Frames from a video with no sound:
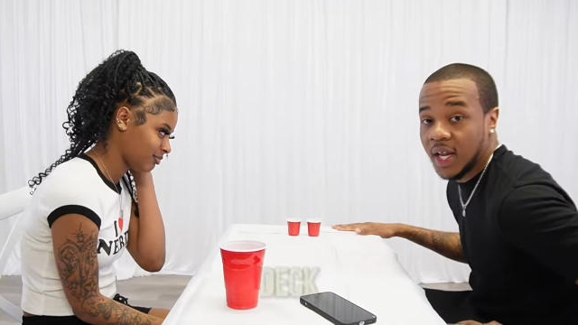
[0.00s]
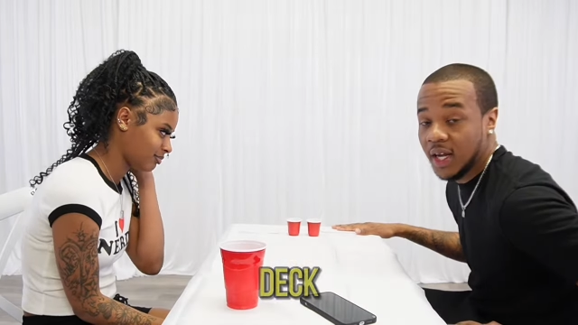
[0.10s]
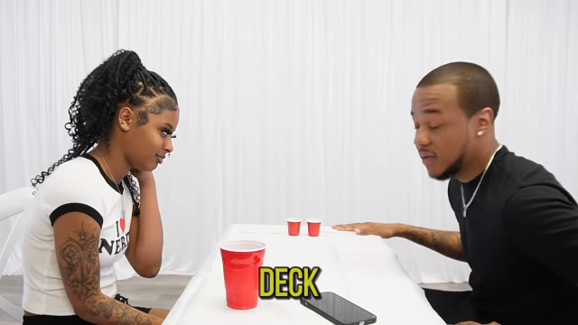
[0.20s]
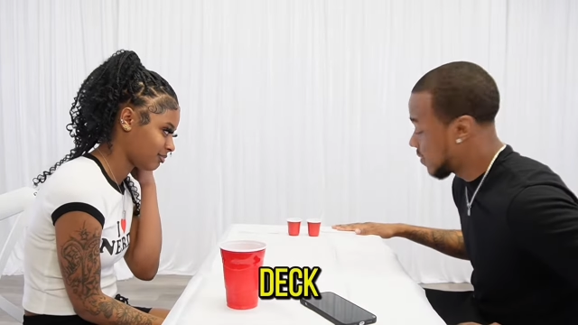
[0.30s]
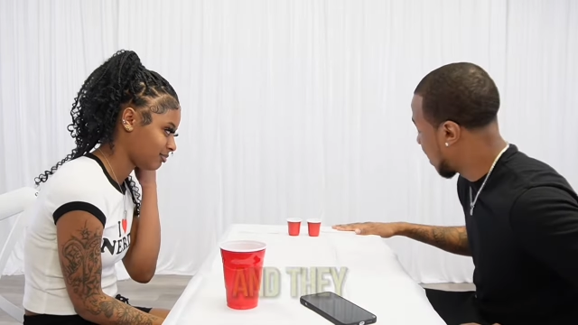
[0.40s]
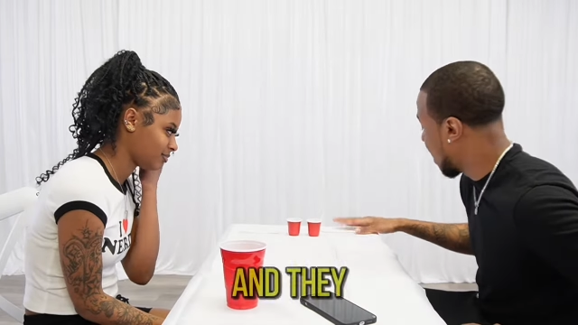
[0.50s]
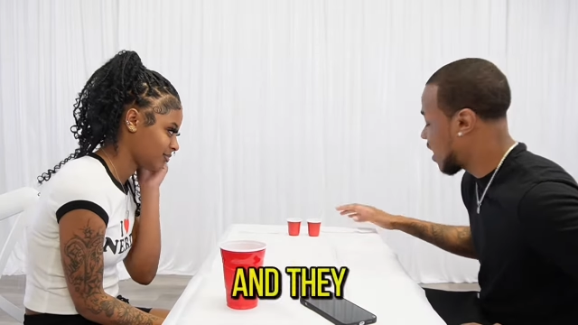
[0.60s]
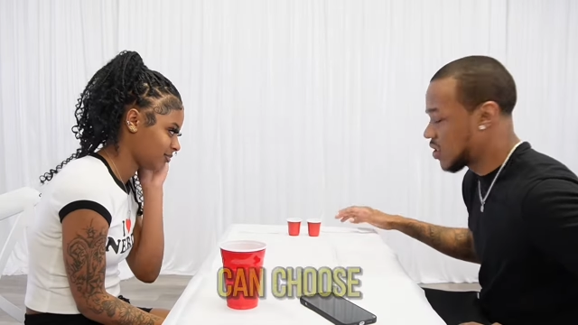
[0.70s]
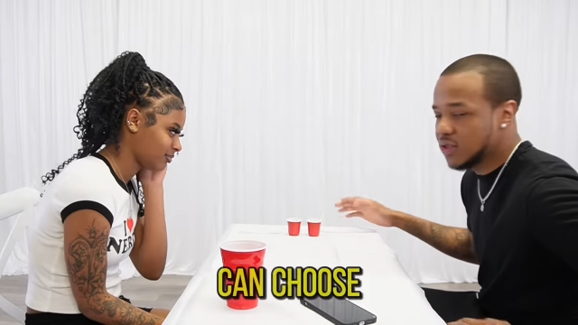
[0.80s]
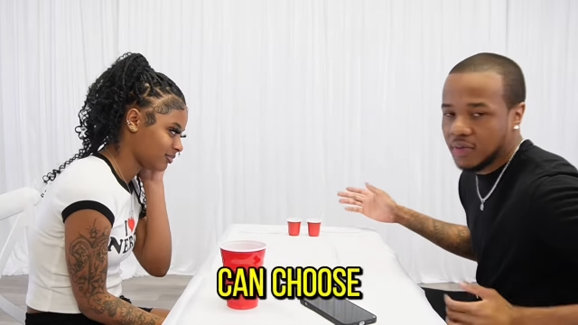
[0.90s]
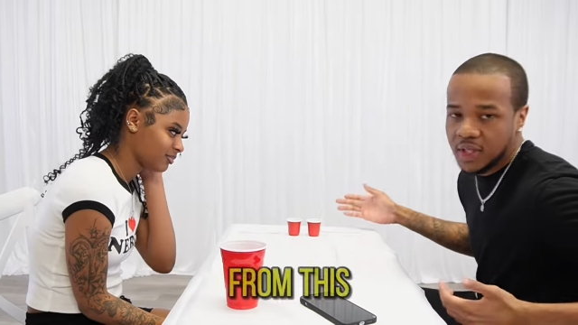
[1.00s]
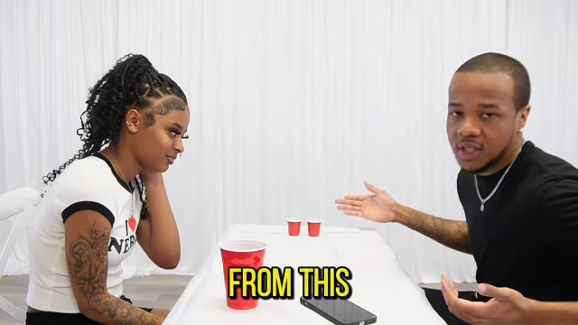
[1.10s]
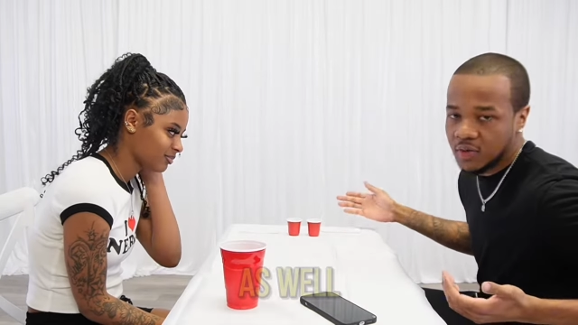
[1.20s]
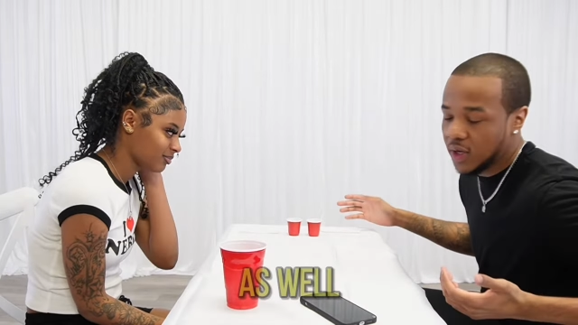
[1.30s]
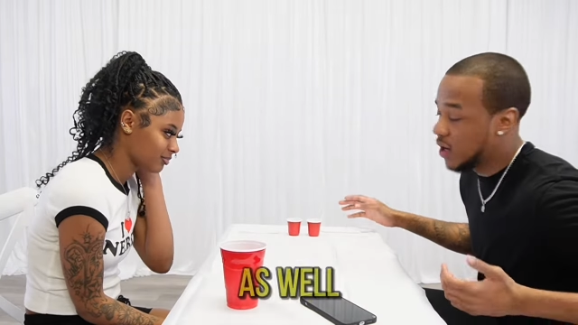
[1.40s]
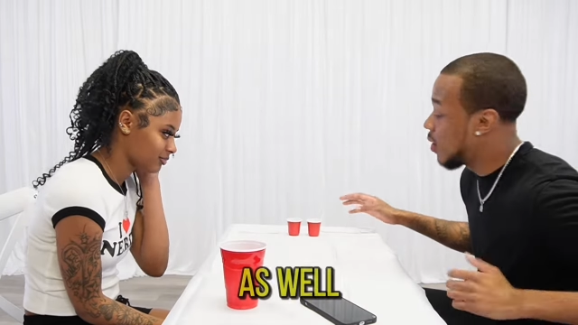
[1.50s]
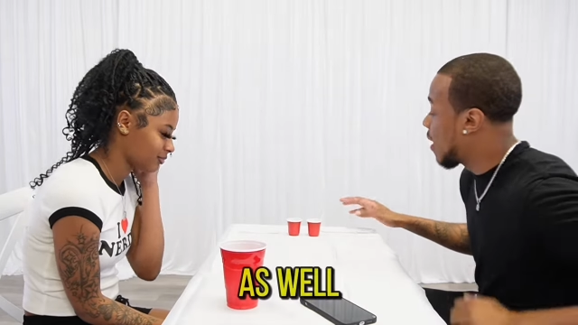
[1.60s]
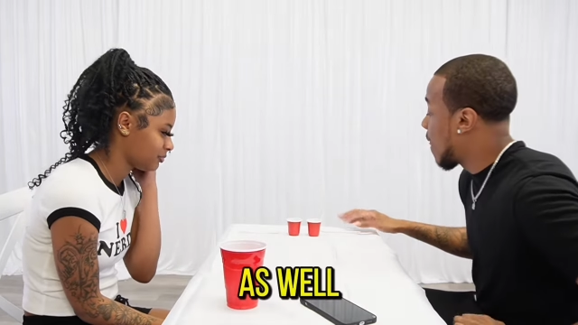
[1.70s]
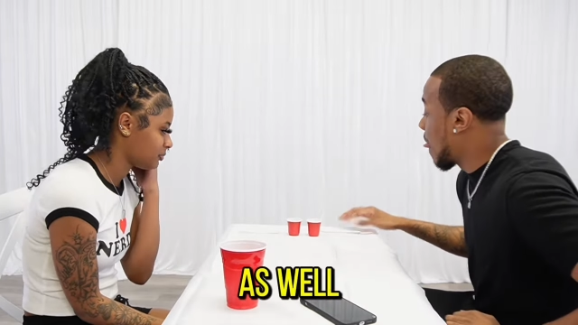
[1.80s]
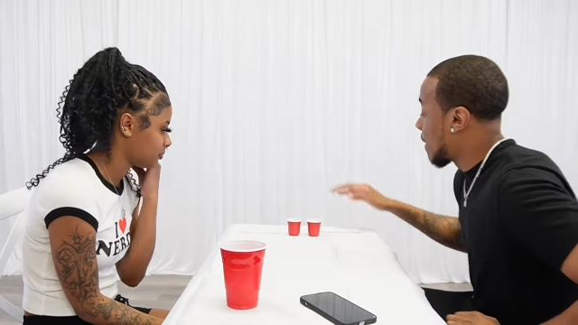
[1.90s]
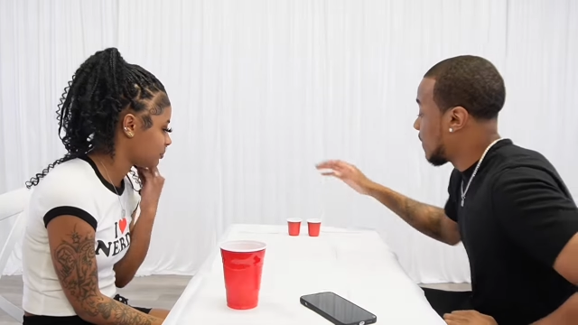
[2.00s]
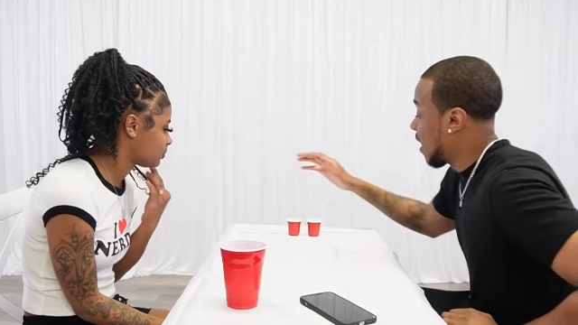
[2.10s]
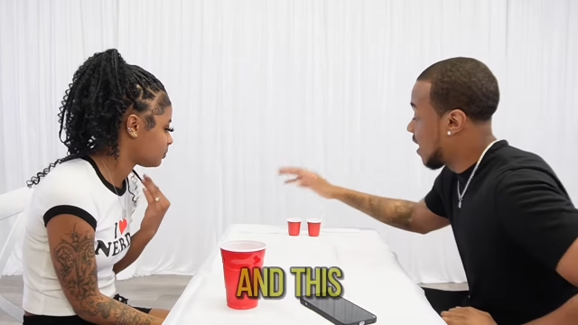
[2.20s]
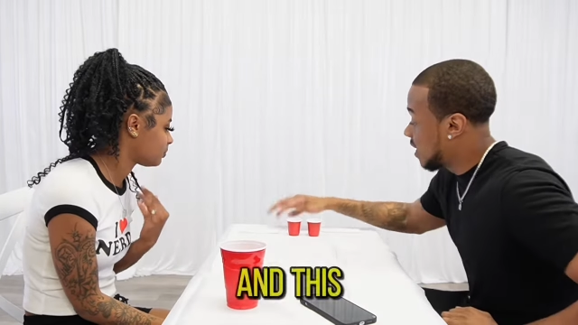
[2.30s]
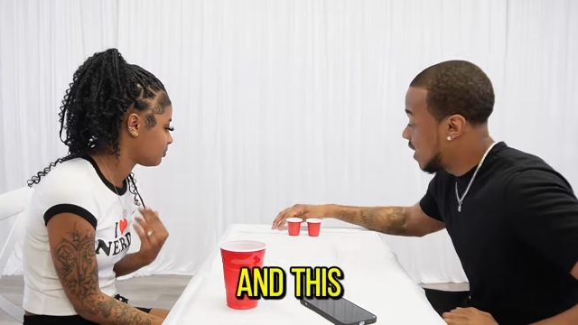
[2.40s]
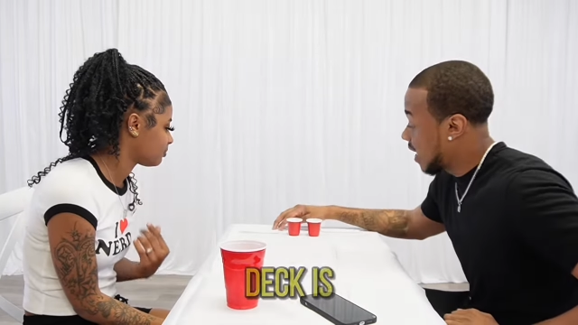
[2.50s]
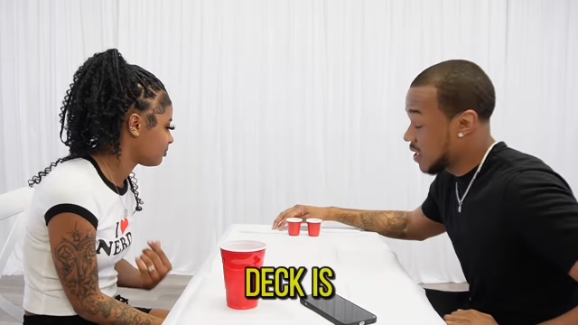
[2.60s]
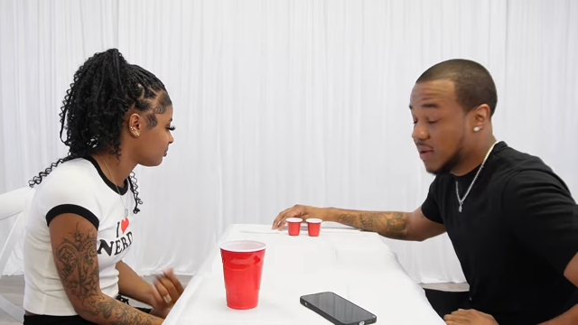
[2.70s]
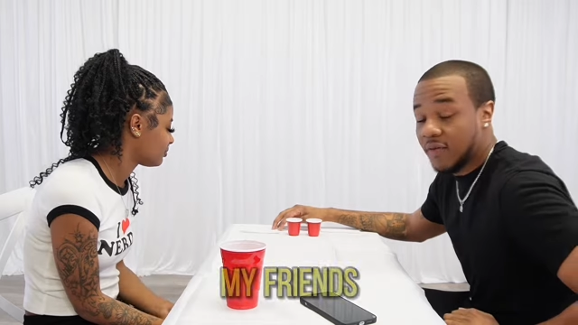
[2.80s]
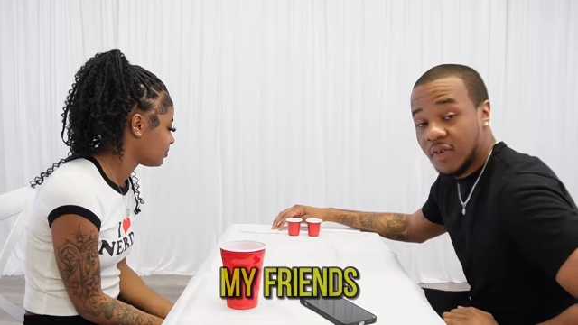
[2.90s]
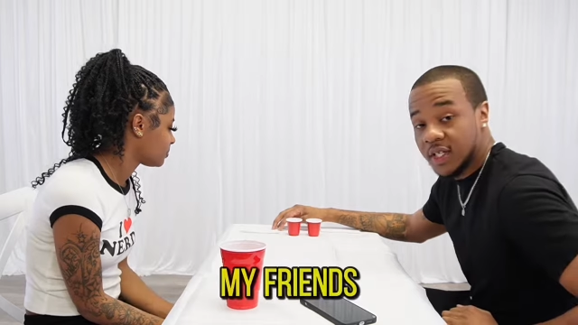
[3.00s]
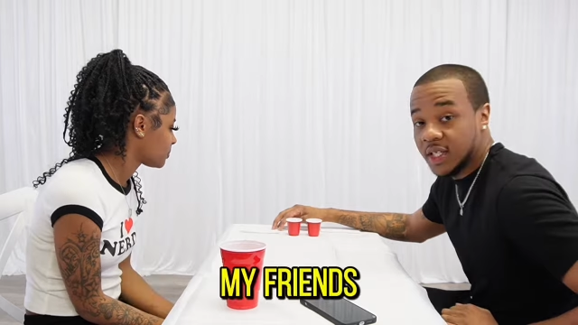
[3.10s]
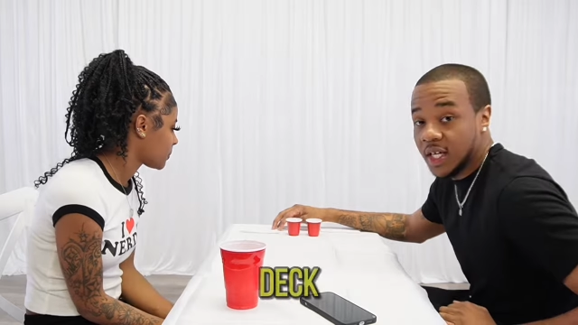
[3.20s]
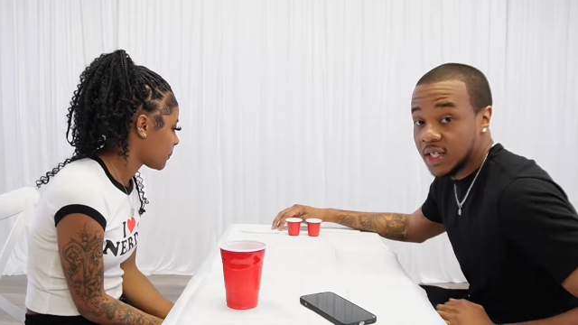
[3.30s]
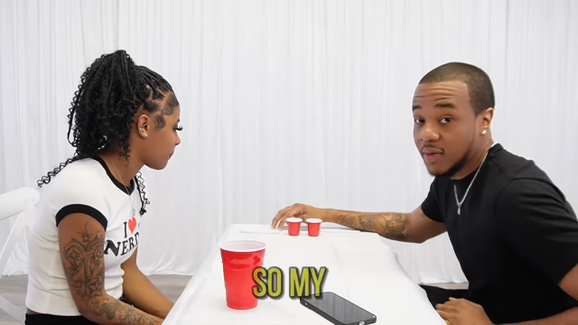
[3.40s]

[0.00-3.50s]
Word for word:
Speaker 1: deck, and they can choose from this as well. And this deck is my friend's deck.